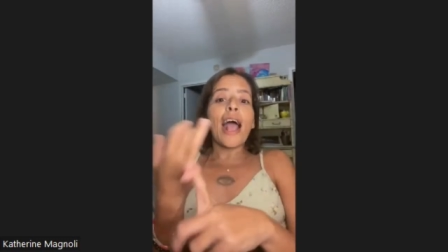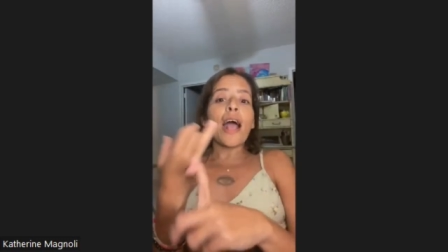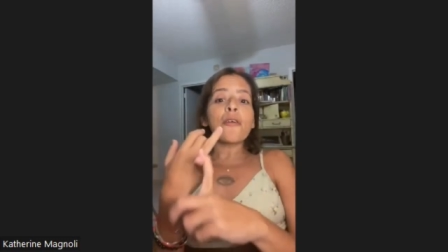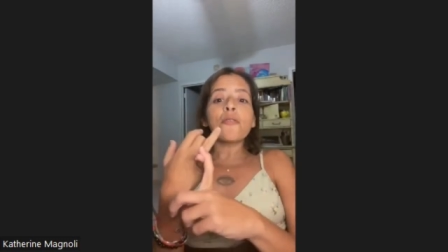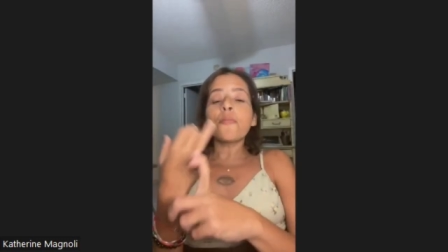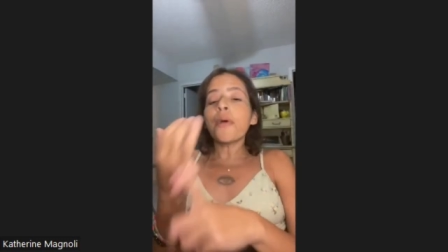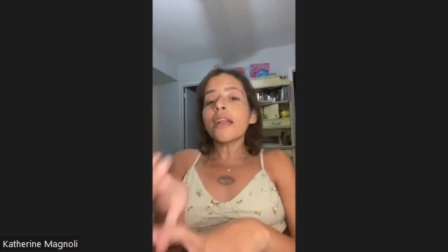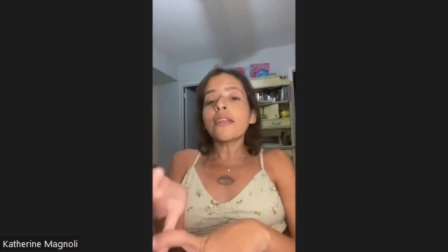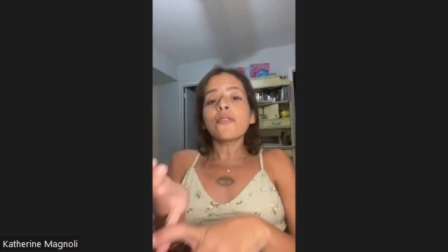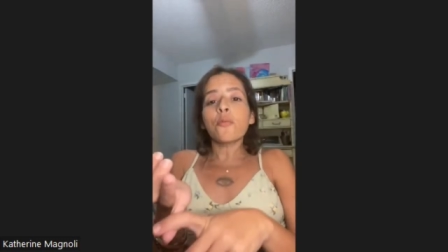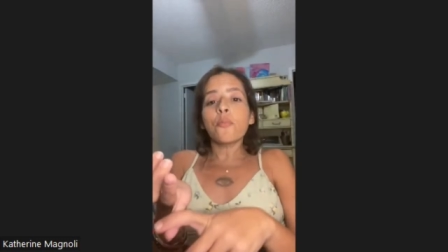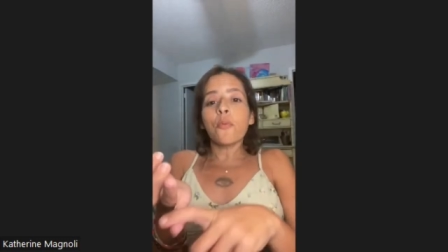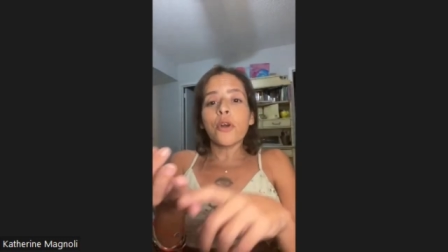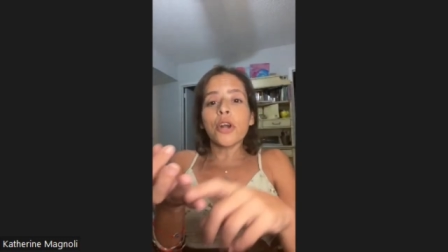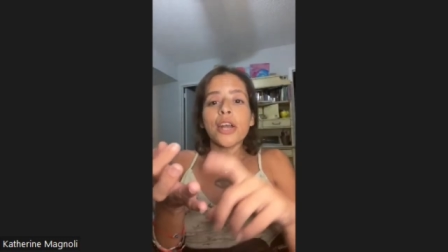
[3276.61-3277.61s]
out of bed in
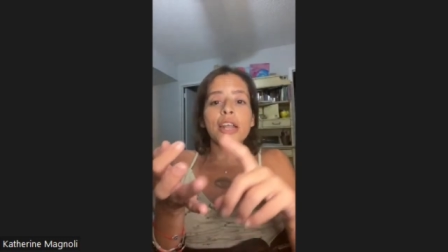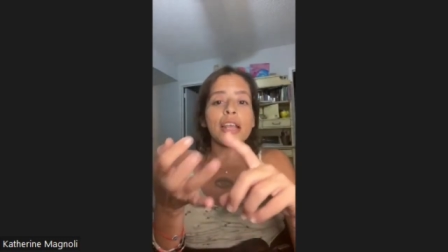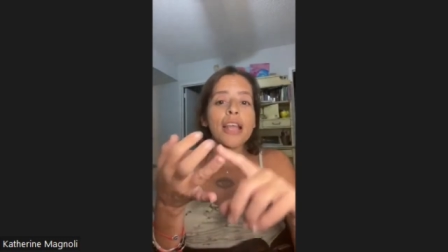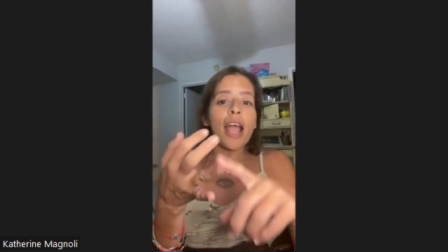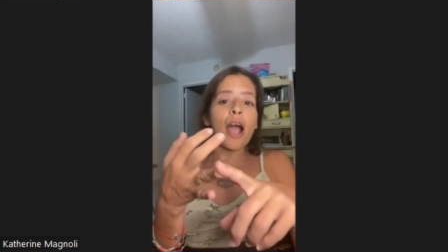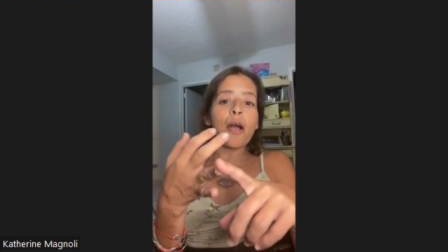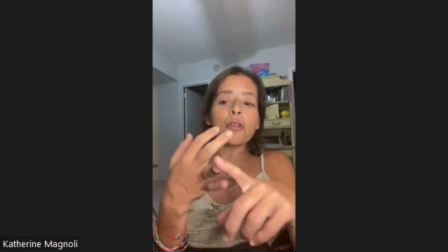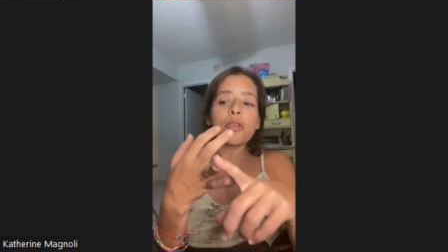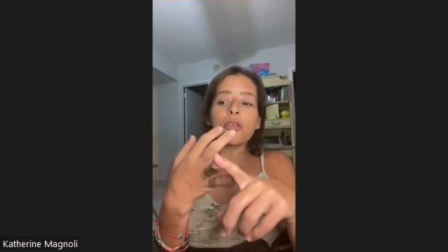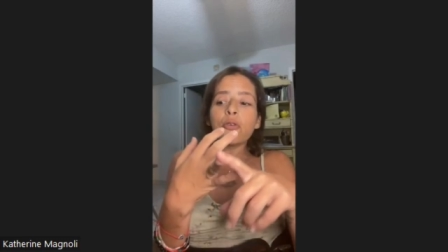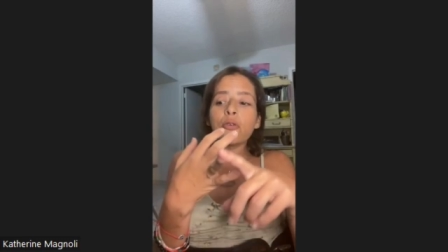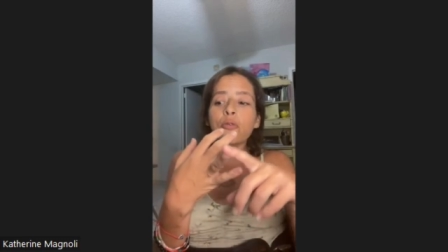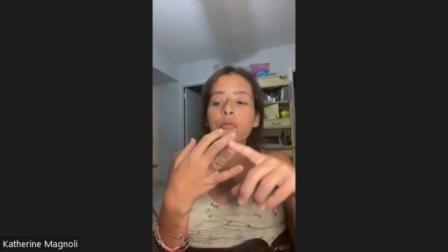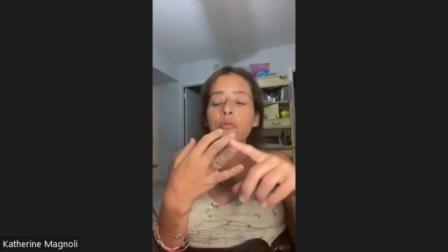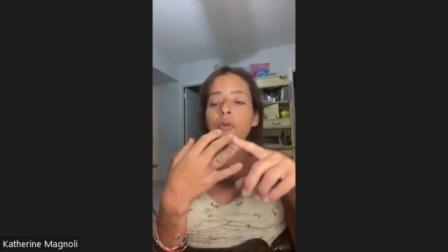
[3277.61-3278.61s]
the morning? How do mm-hmm.
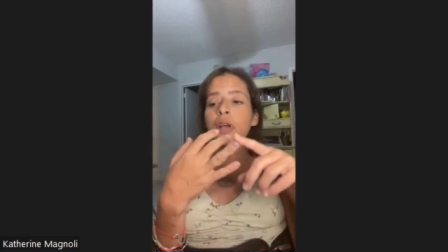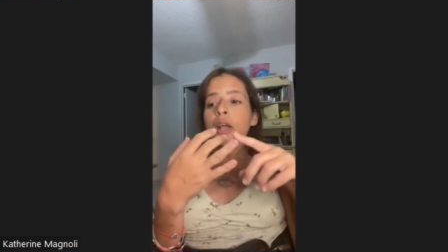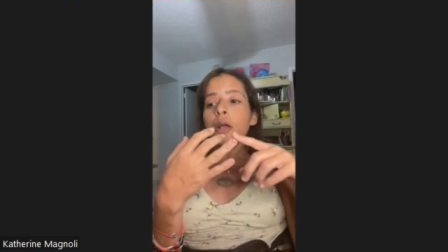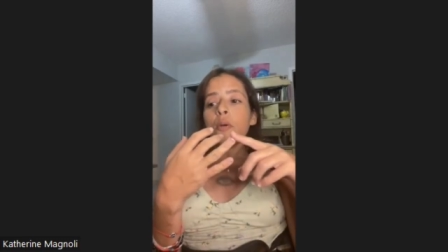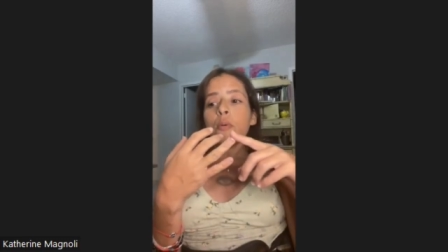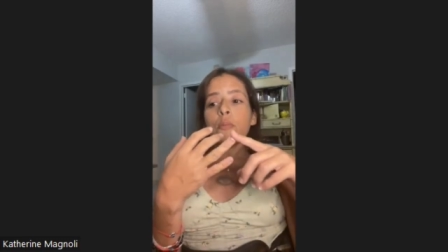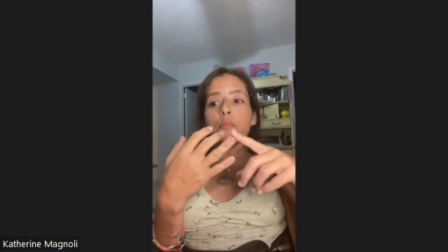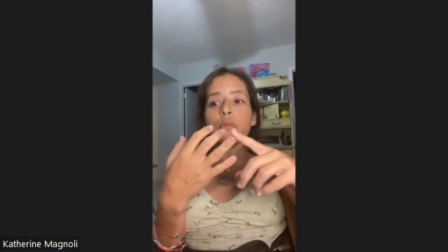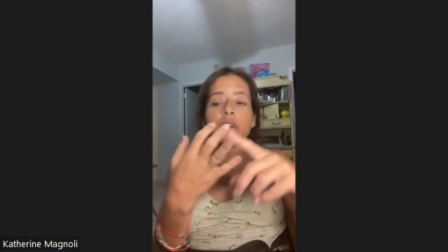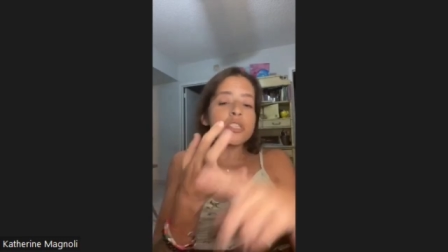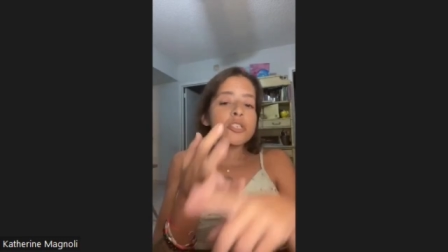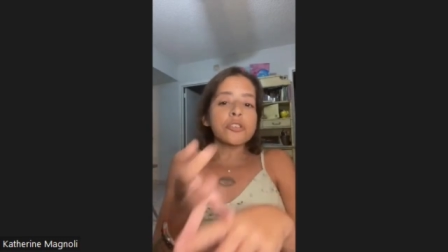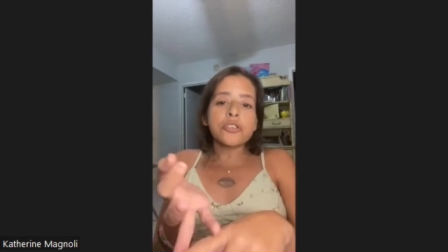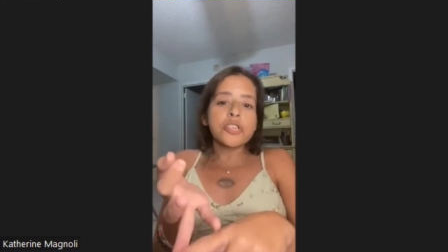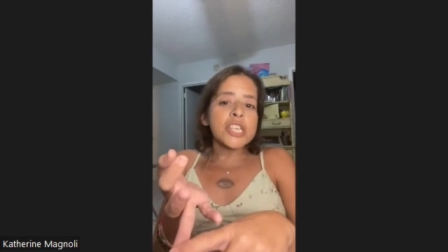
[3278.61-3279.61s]
you
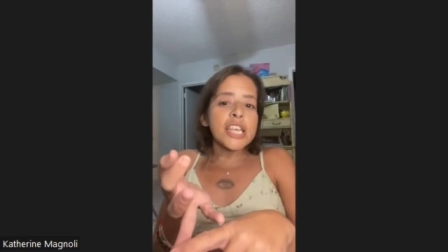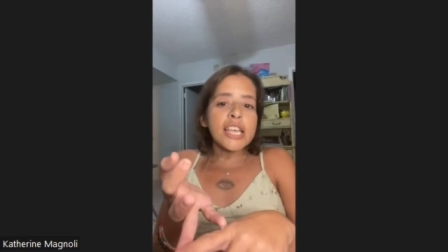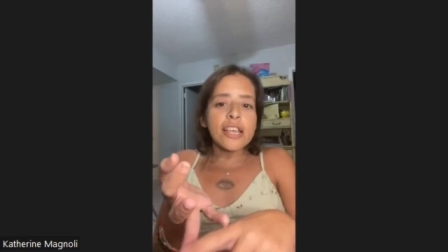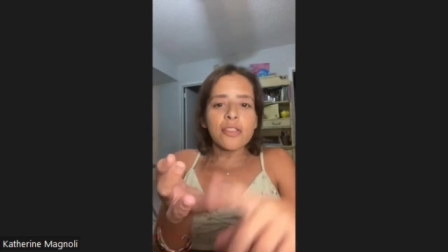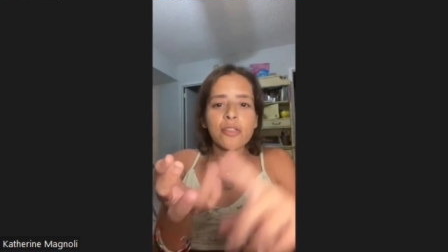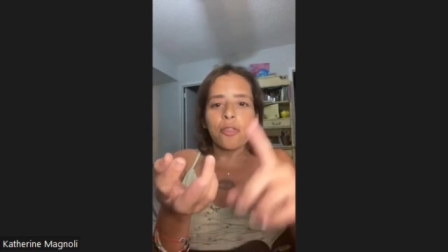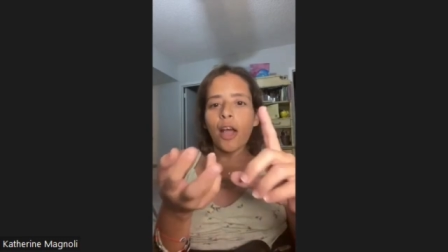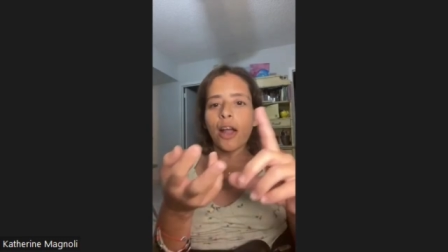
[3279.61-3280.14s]
brush your teeth?